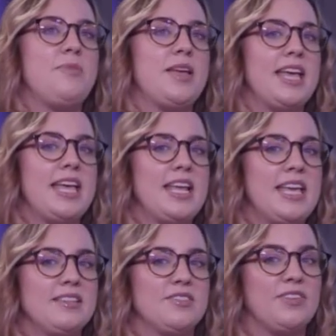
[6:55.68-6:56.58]
It
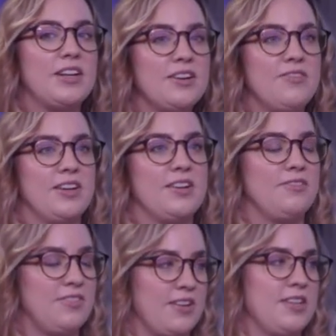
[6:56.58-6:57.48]
is very, very,
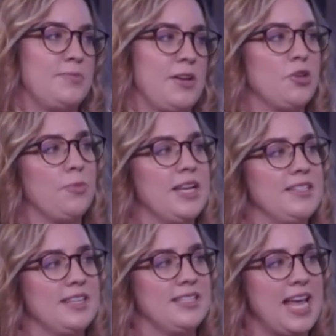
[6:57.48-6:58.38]
very special, but
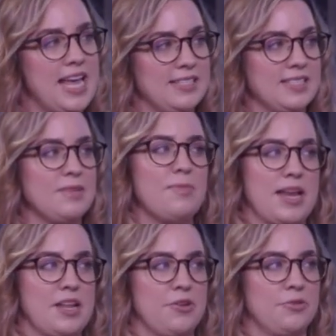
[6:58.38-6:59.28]
it's a tasting
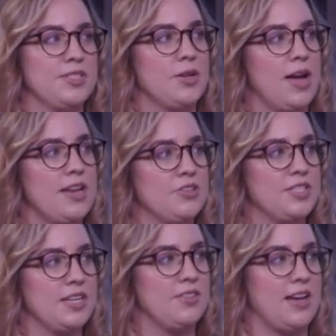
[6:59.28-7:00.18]
menu. So I understand that not